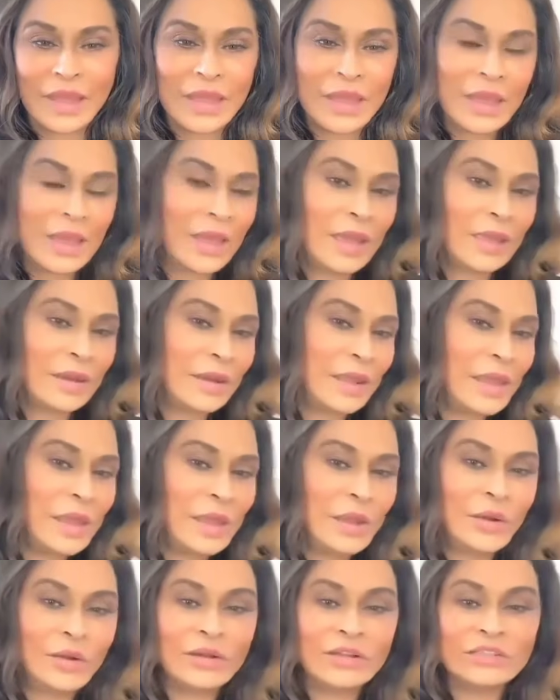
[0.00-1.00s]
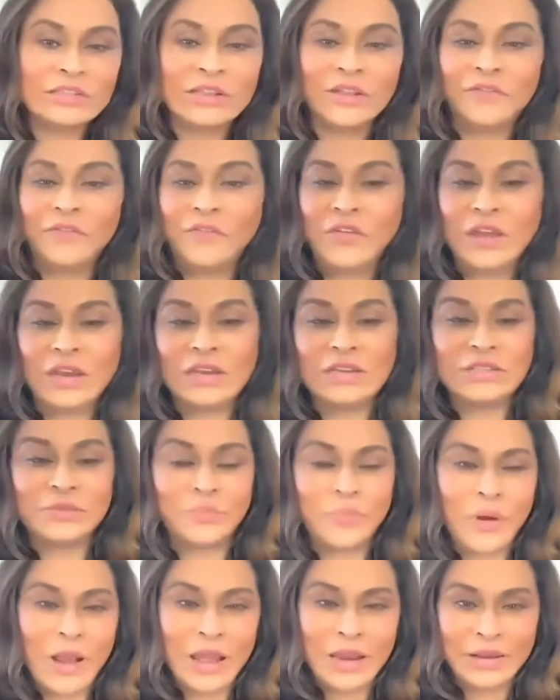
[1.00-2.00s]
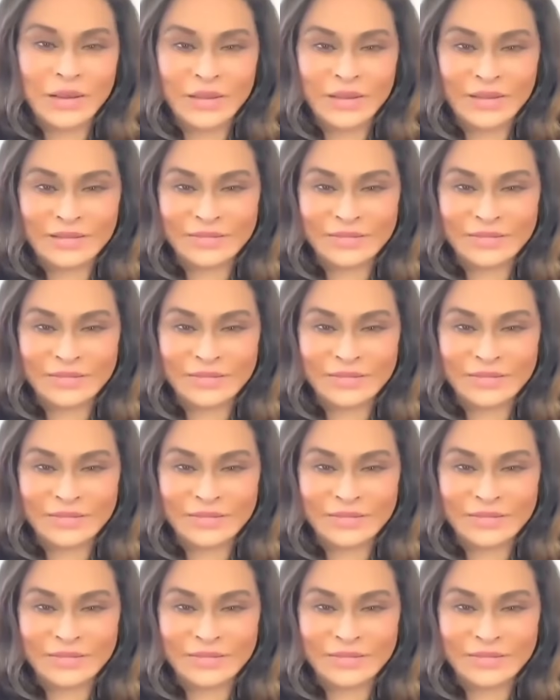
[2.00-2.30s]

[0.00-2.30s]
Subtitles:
And here is the finished product.